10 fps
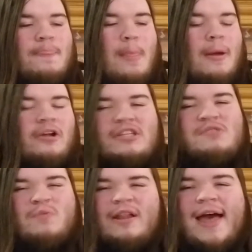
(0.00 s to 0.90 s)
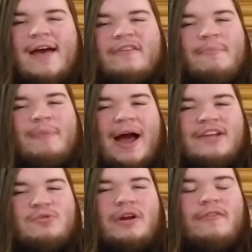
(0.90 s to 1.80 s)
at least we'll have it by
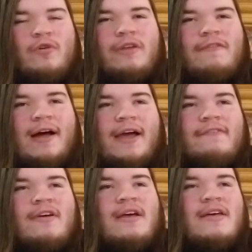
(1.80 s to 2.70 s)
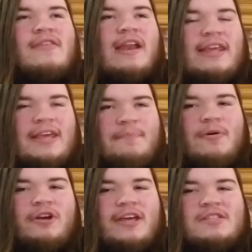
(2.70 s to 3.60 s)
2045 that he
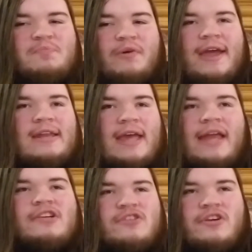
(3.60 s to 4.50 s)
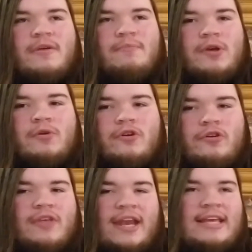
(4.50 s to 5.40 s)
put his brain into the
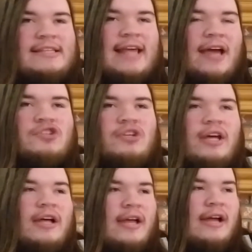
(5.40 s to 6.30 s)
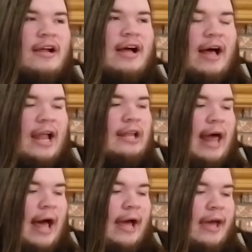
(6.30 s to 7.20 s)
computer, that he's actually
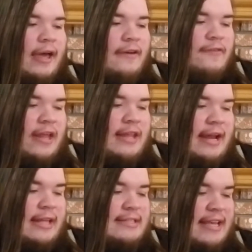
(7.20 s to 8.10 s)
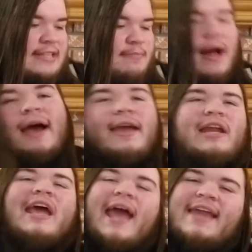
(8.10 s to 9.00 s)
alive, and that it's his
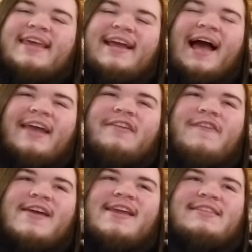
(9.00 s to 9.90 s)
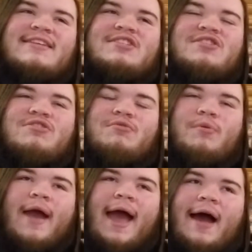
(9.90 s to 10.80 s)
mind. And they kind of hit at this
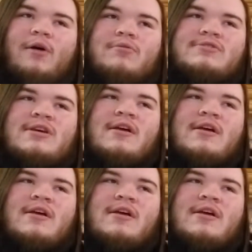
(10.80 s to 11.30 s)
throughout,